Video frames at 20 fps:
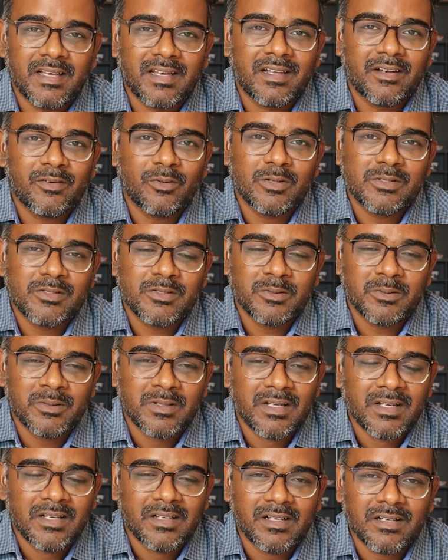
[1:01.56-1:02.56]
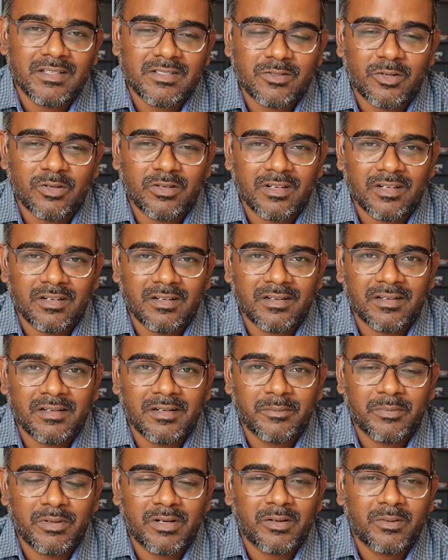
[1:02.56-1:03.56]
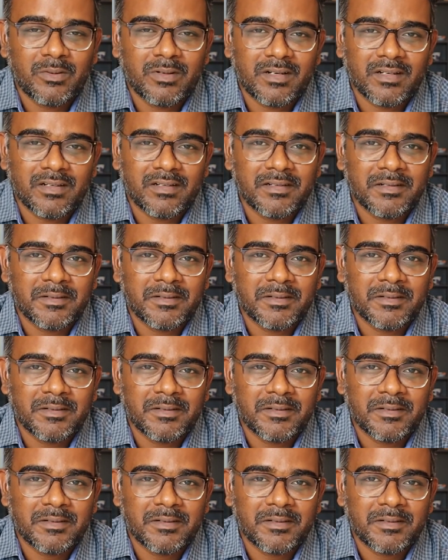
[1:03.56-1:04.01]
and also a stock about